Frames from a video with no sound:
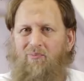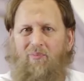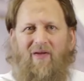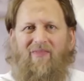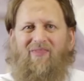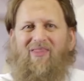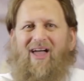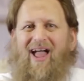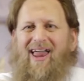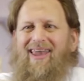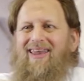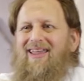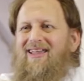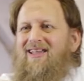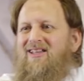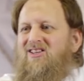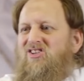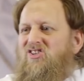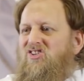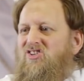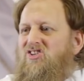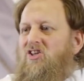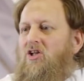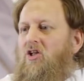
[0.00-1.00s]
but that
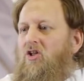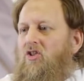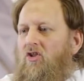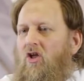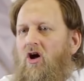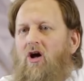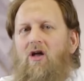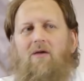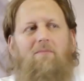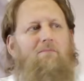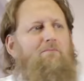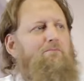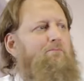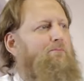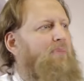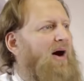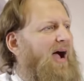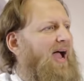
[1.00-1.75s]
is still not